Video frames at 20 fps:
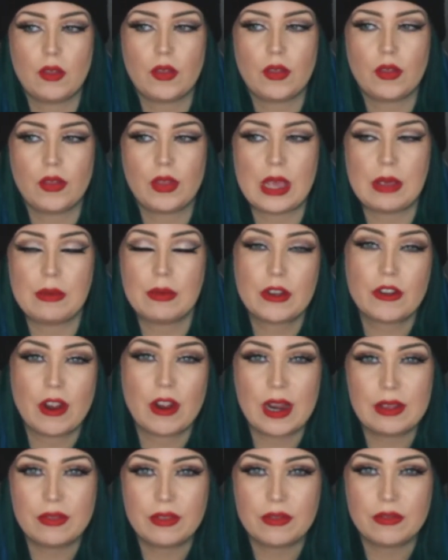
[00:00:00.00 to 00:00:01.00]
they were
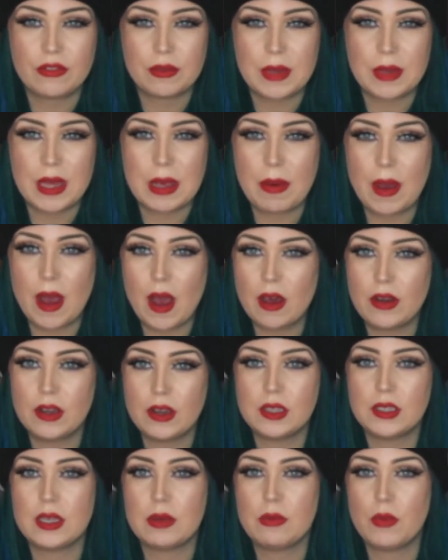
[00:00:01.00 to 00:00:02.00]
craving from their
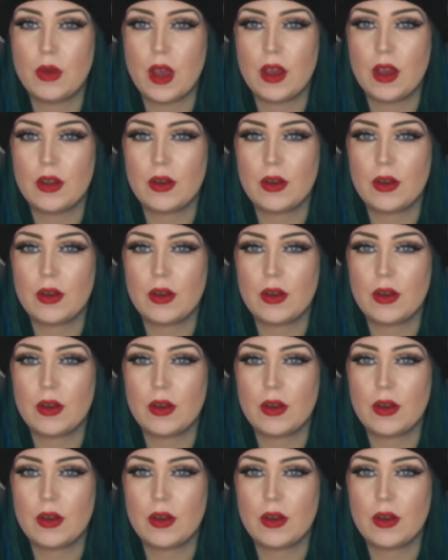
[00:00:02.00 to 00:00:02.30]
partners and weren't